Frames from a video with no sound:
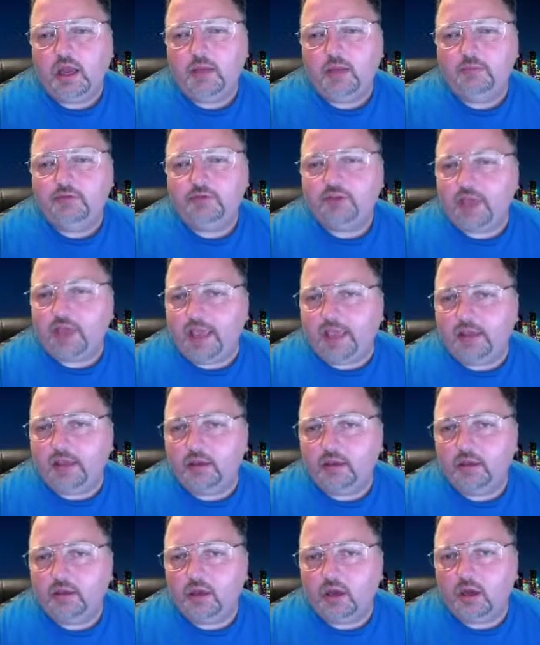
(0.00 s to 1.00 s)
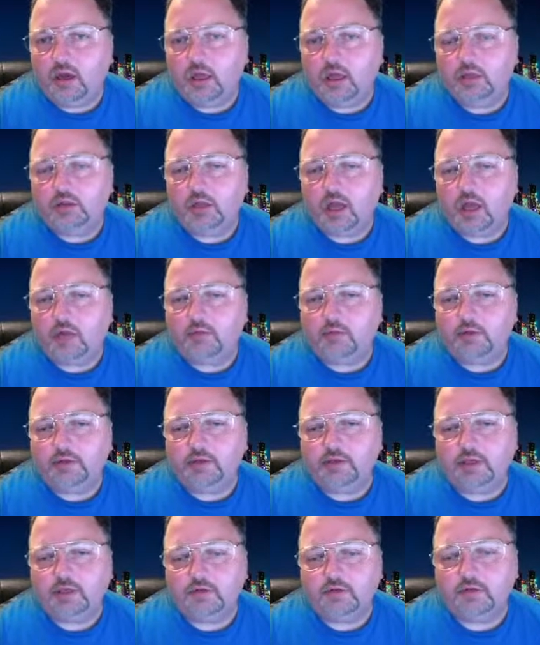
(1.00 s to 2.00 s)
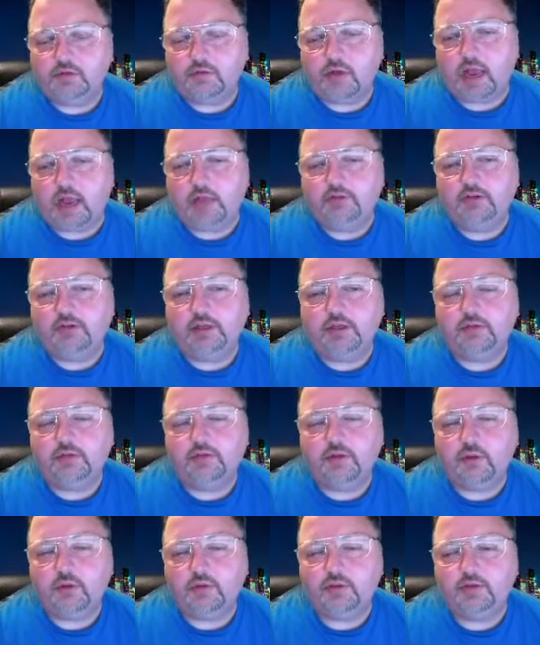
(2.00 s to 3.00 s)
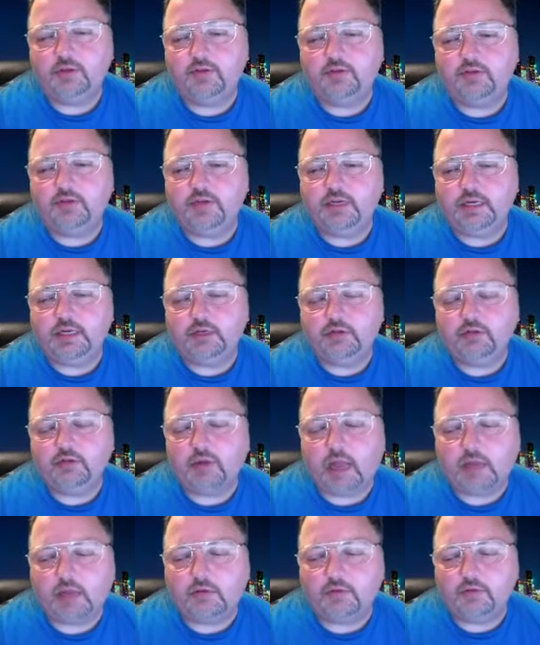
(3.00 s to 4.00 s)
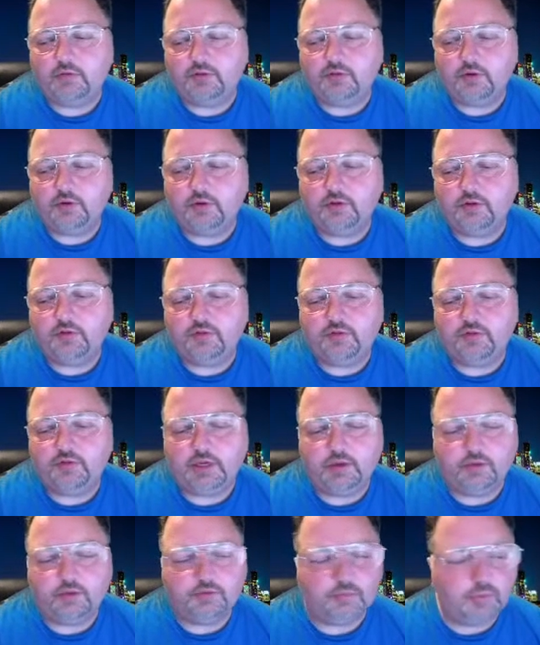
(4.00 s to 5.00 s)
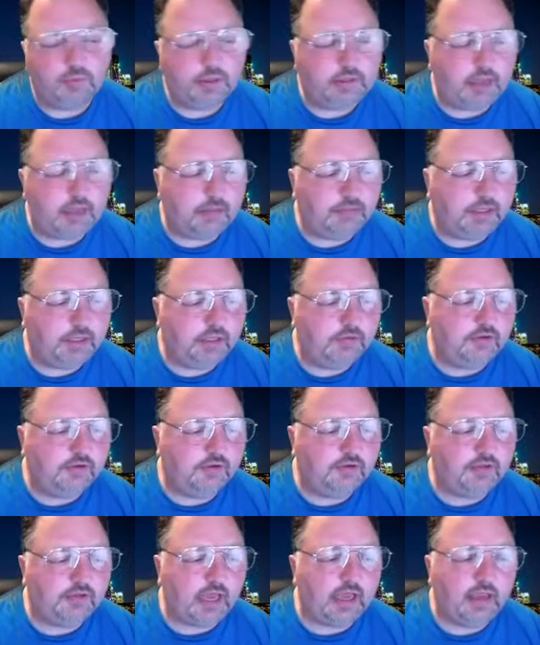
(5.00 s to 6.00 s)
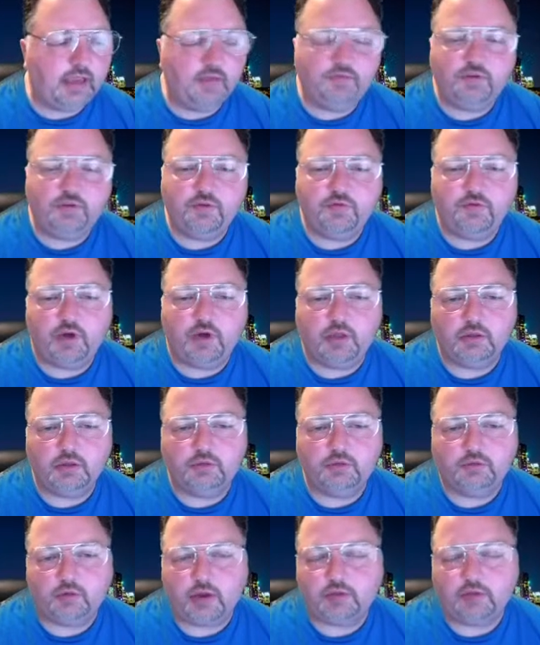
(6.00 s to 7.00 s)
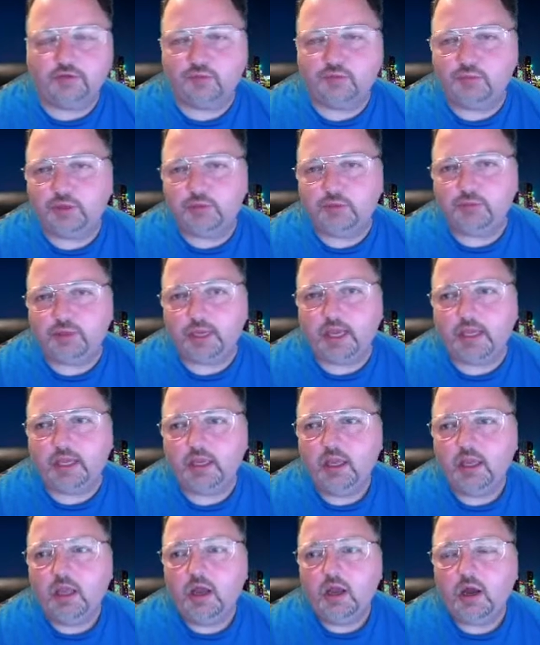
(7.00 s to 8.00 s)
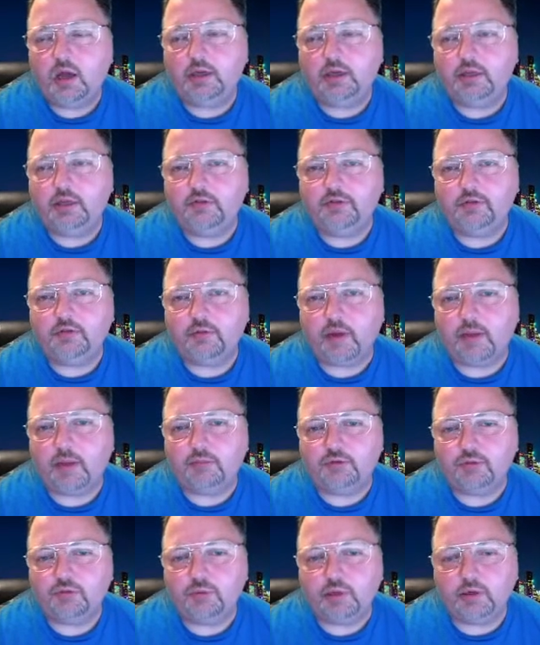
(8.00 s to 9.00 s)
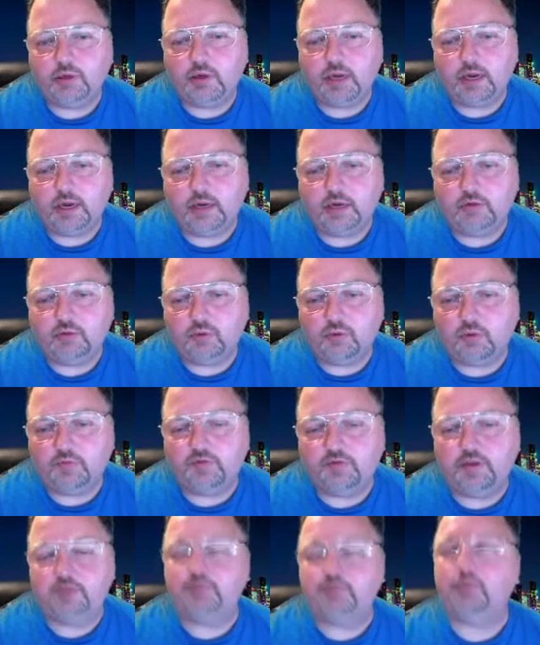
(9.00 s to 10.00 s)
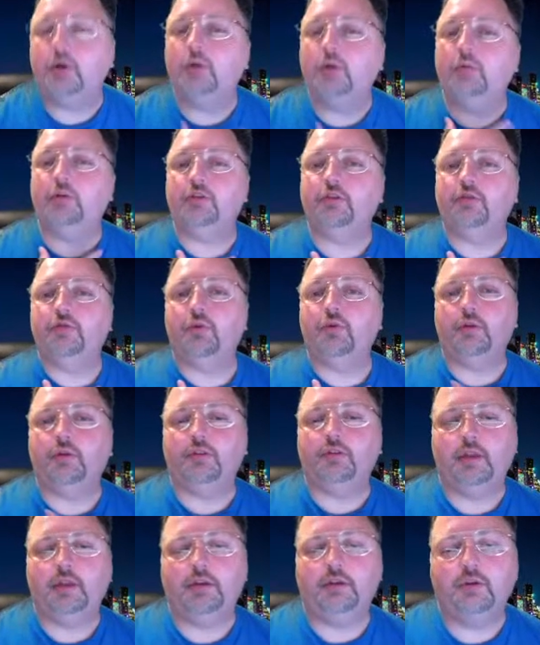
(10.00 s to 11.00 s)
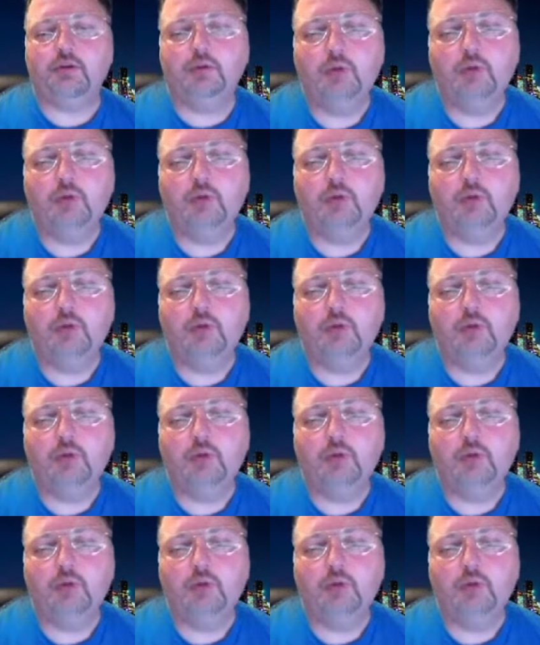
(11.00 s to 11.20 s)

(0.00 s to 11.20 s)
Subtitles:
take on lottery ticket scratching. So this is an interactive series of videos, and what that means is that if you follow Scratch and PPA on Instagram, Twitter, and or Facebook, which of course I do,